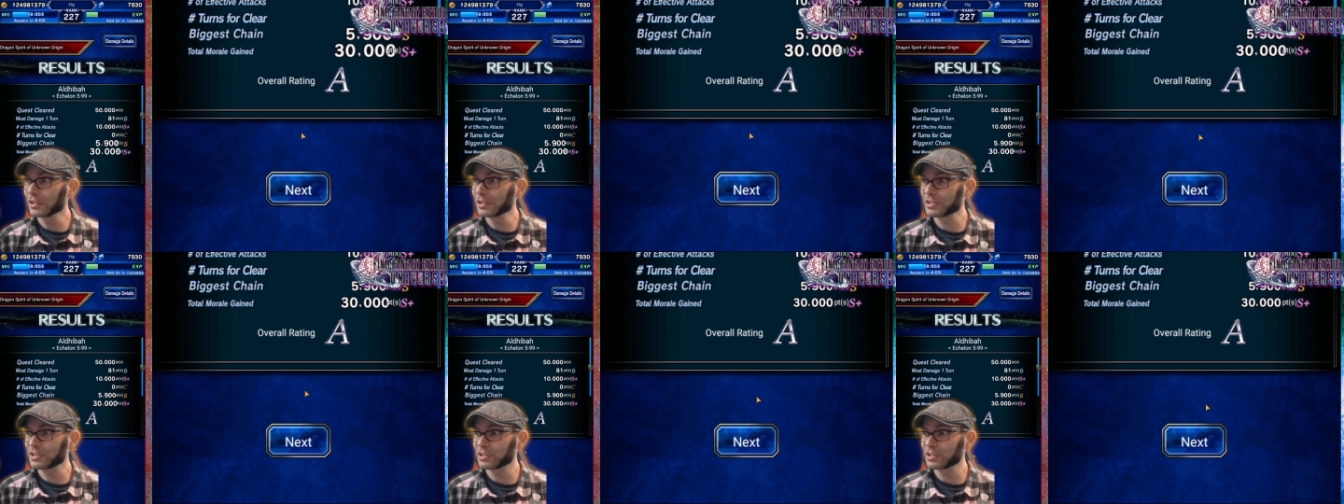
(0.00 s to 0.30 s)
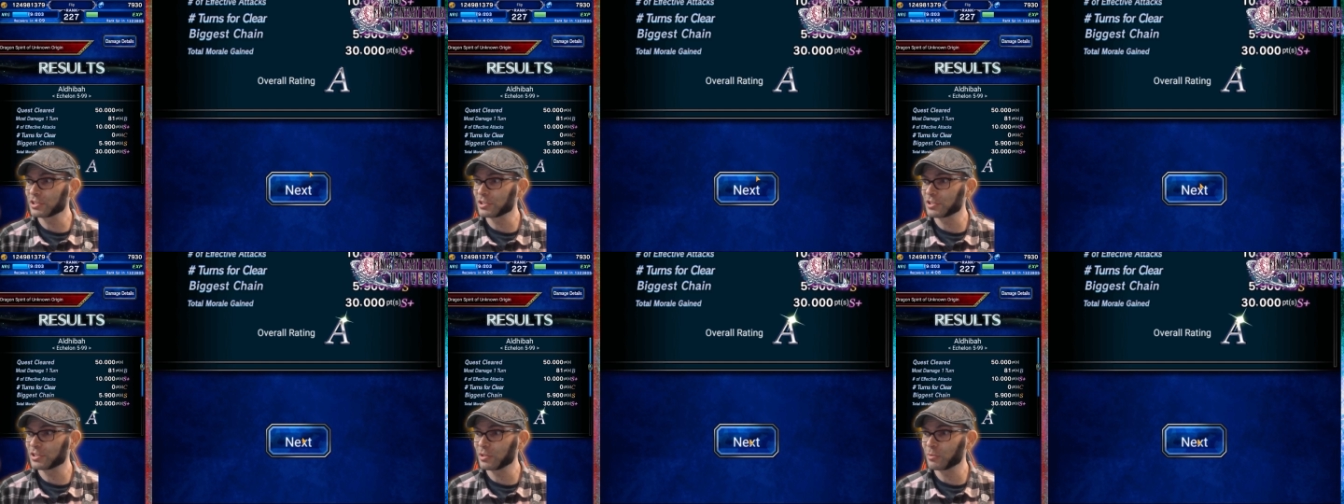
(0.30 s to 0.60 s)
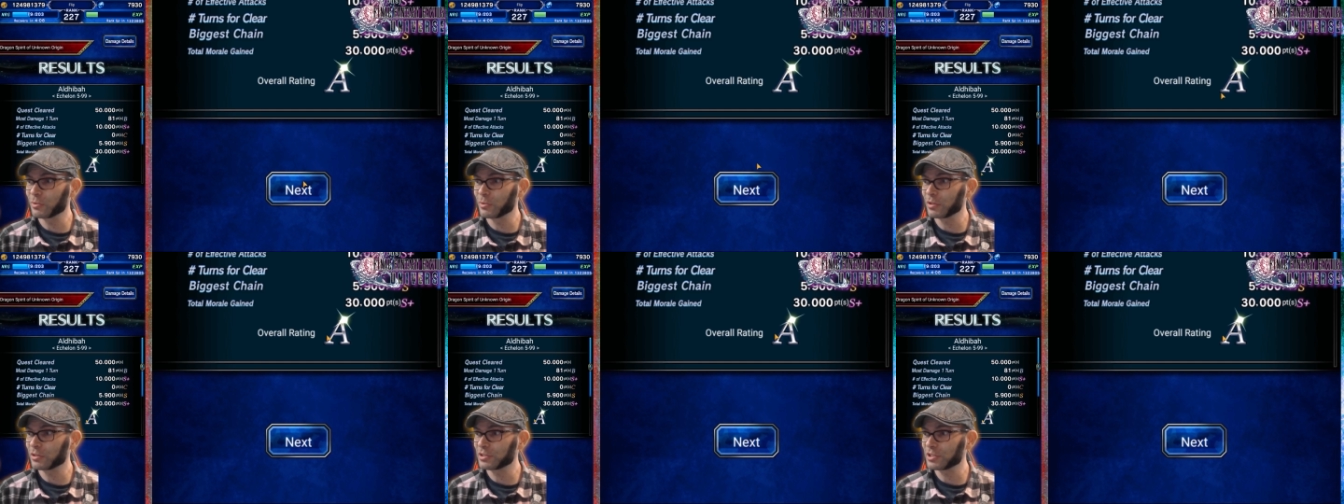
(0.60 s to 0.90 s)
Let's
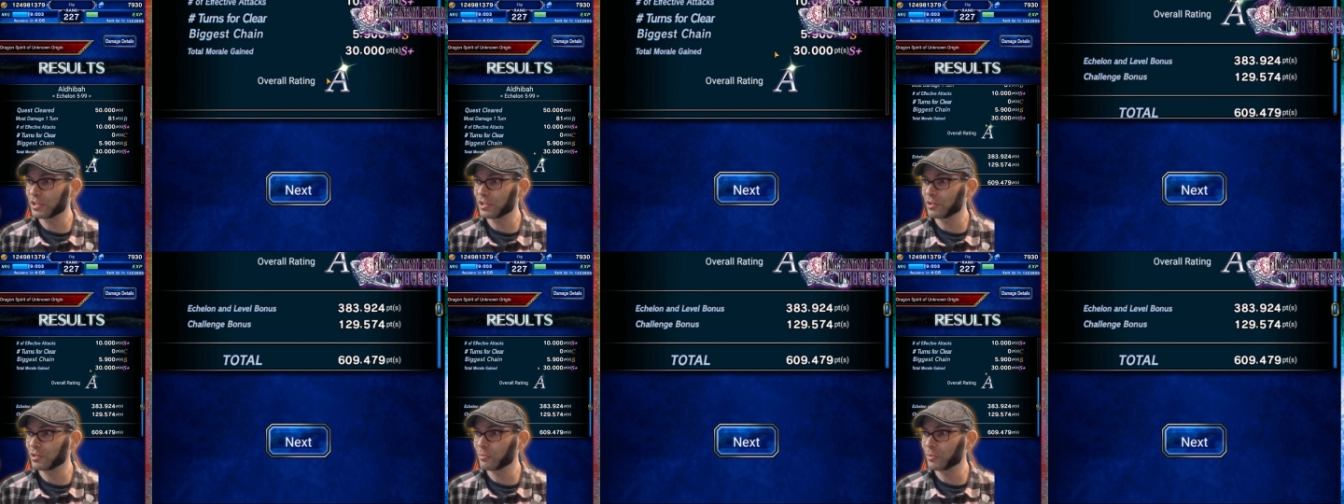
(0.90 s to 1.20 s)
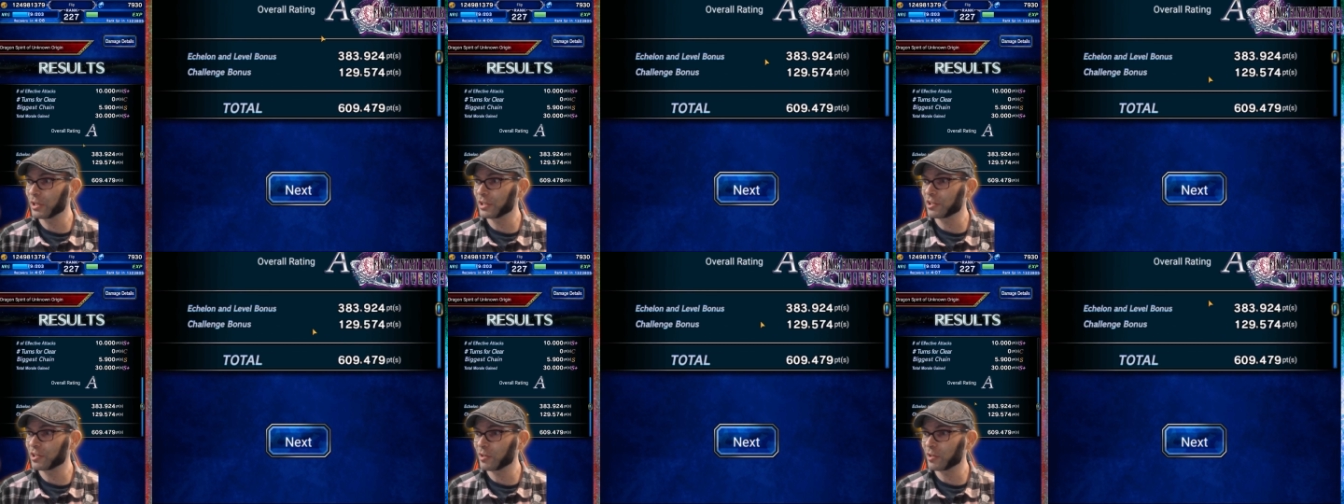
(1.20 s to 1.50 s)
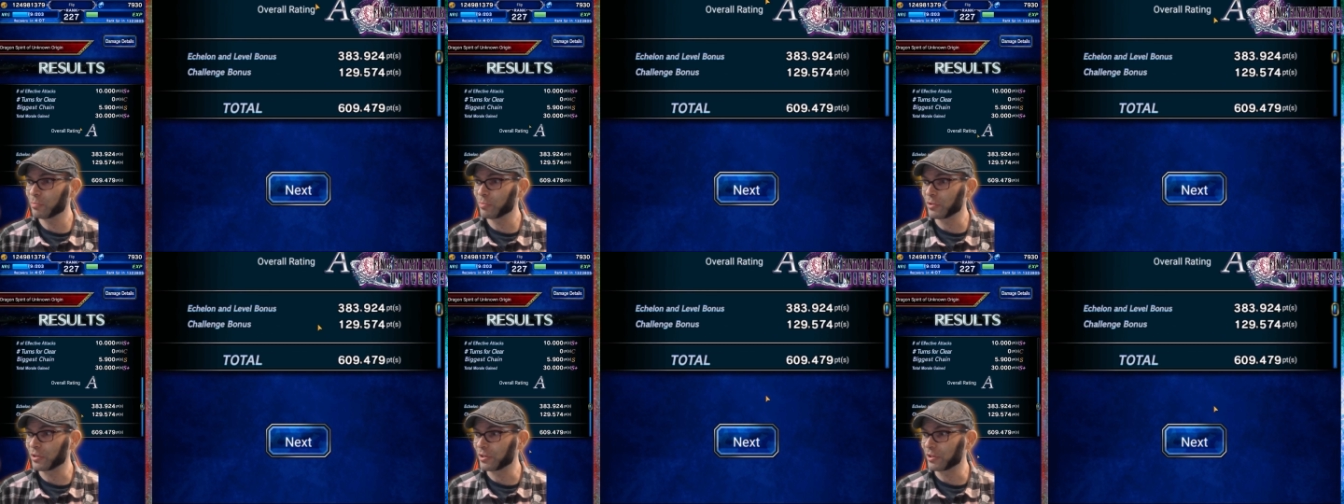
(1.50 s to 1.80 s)
see what we
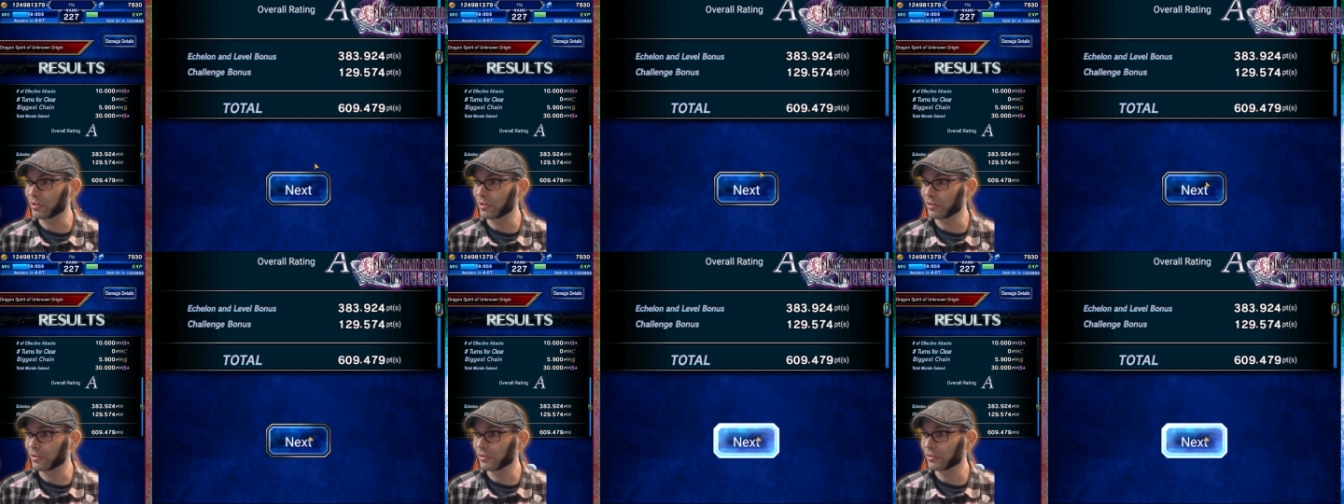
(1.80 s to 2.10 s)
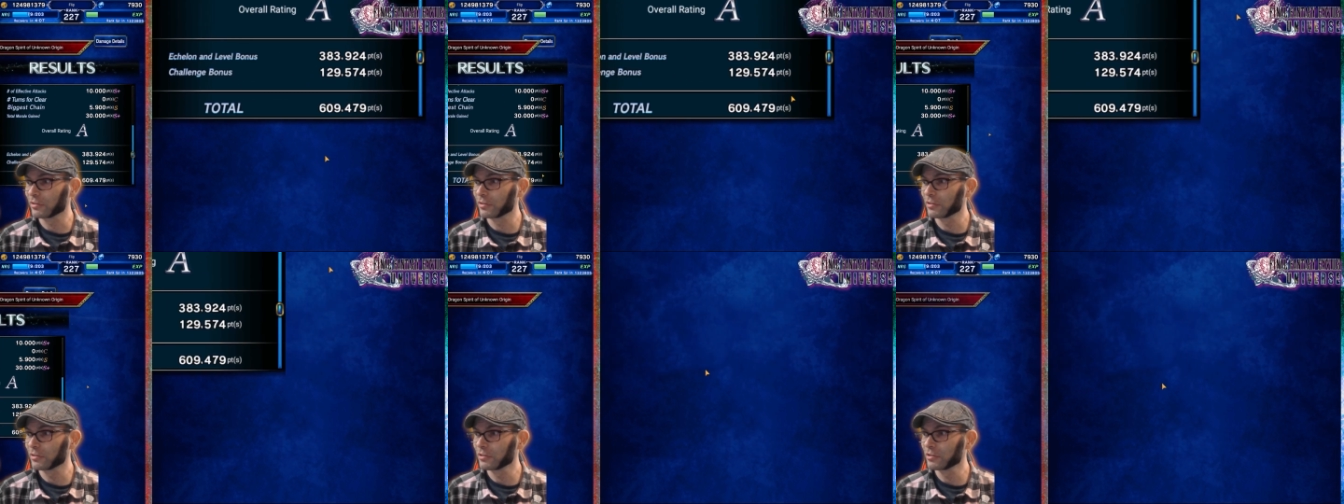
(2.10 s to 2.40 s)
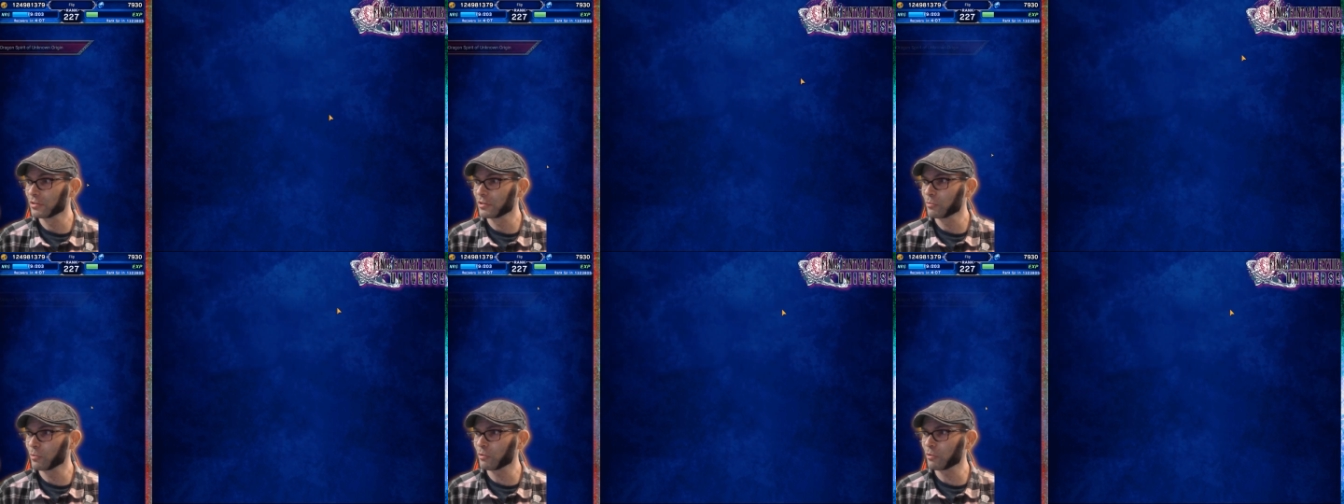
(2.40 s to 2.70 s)
ended up with here.
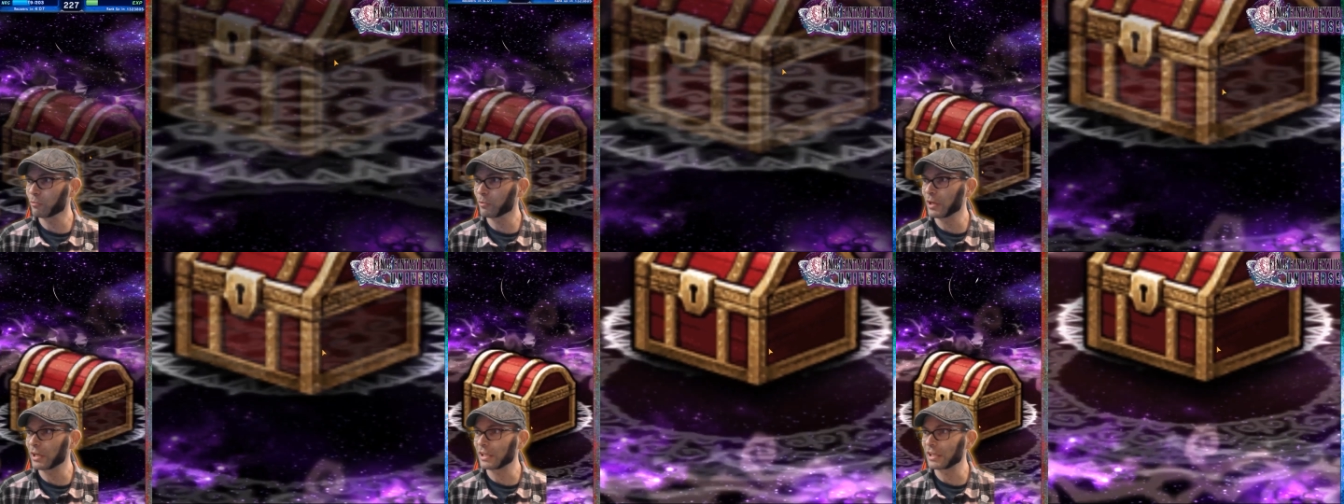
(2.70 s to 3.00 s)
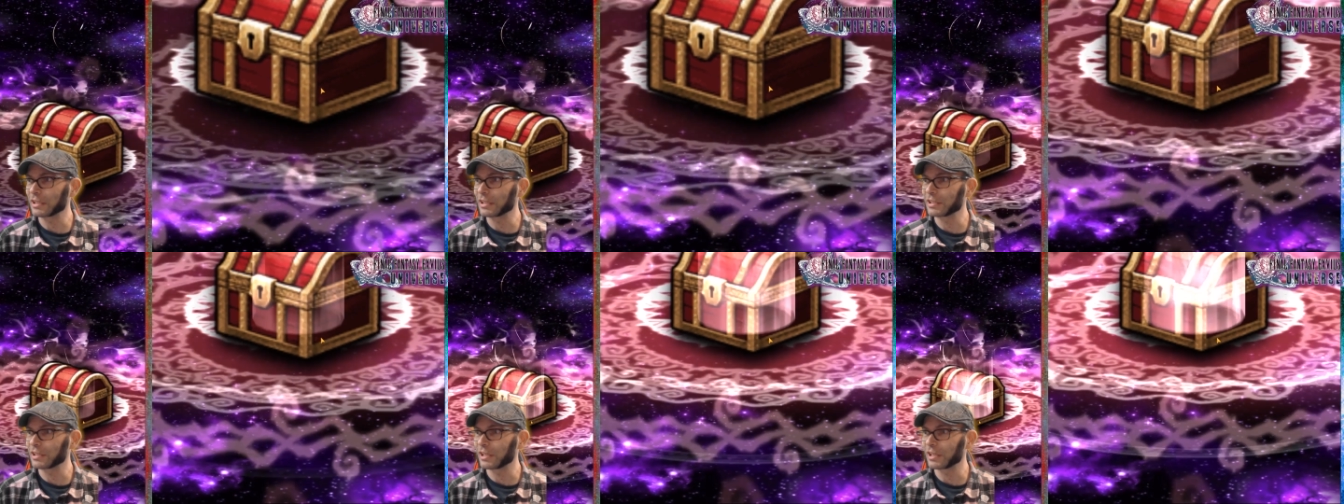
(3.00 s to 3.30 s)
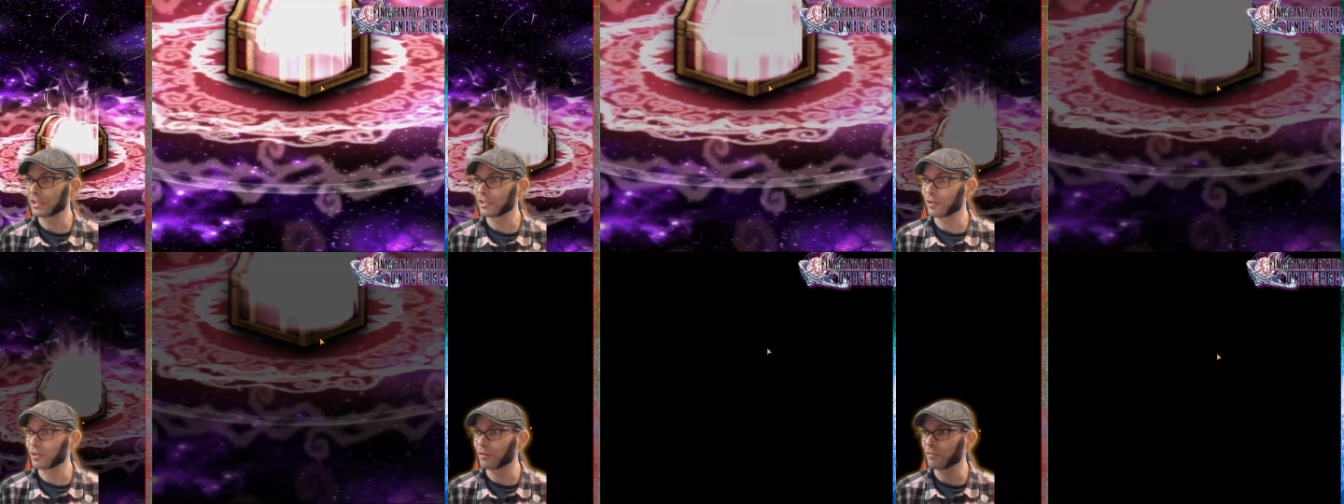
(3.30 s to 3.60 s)
What ranking
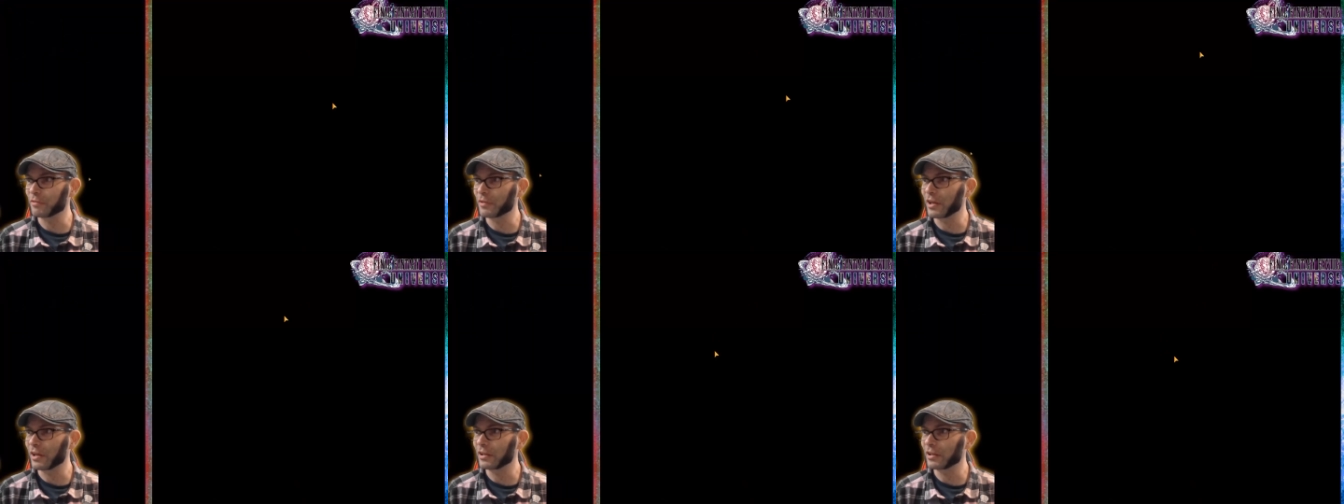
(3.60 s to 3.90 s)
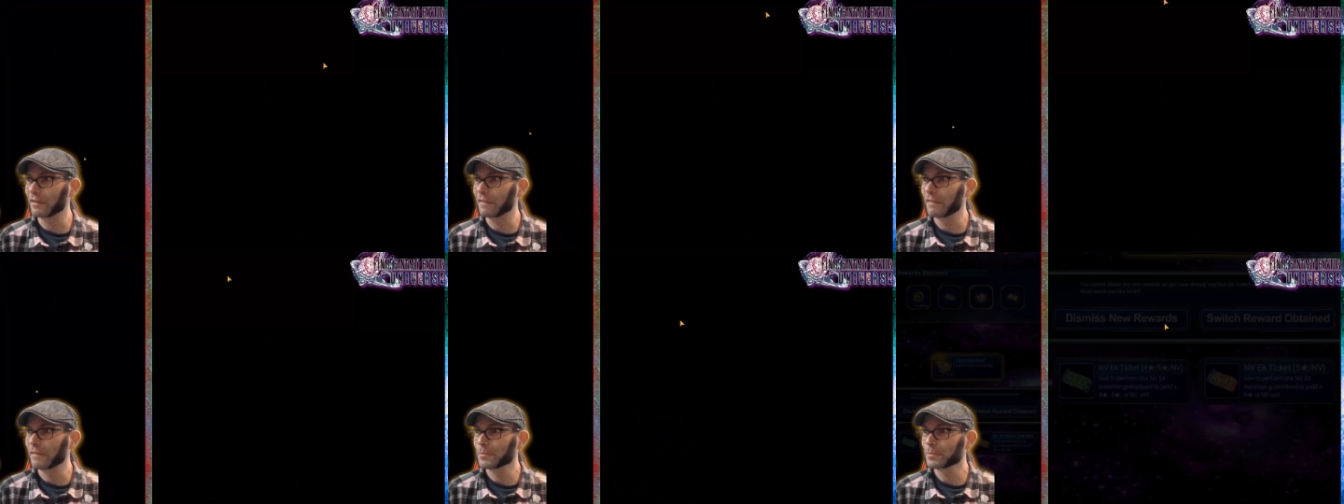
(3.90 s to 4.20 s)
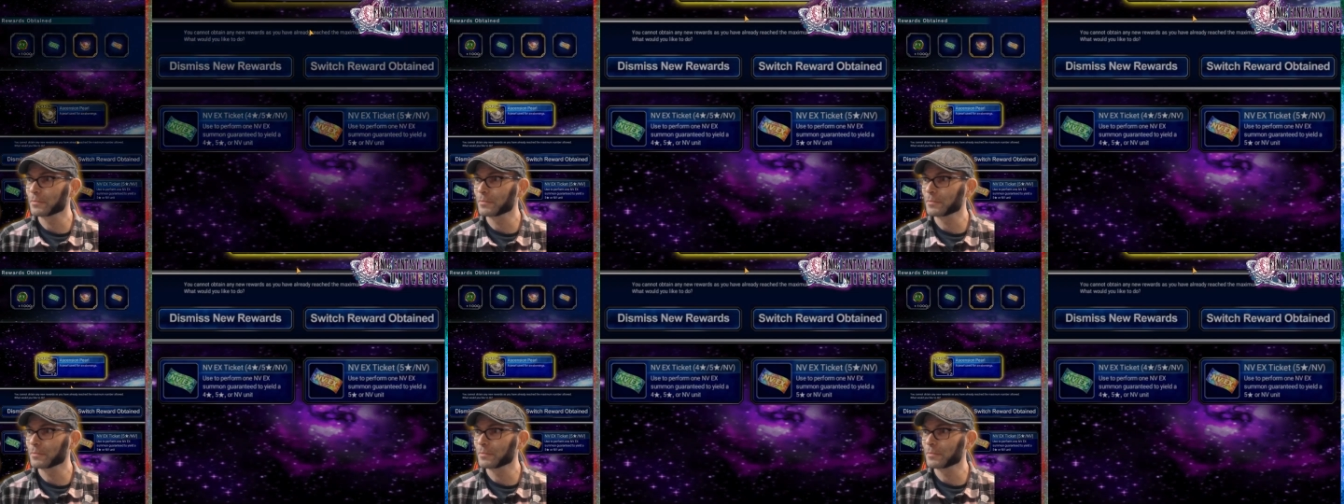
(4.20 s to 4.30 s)
did I get off of that?